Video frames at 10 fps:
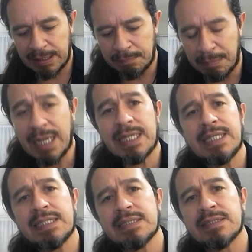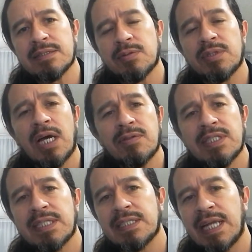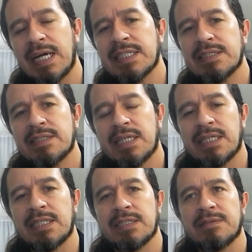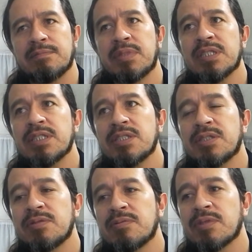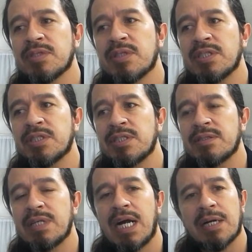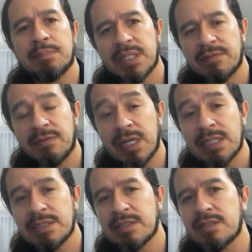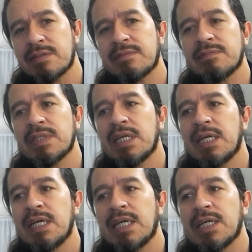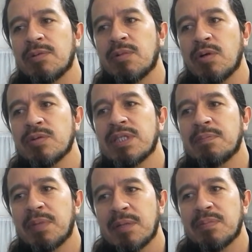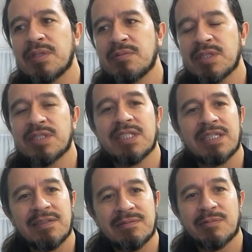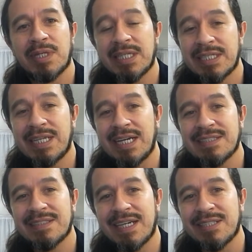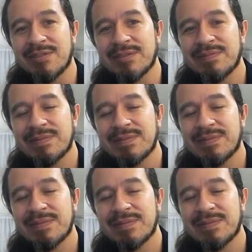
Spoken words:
back in 2009, British researcher R.P. Freckleton wrote a paper which a really nice title.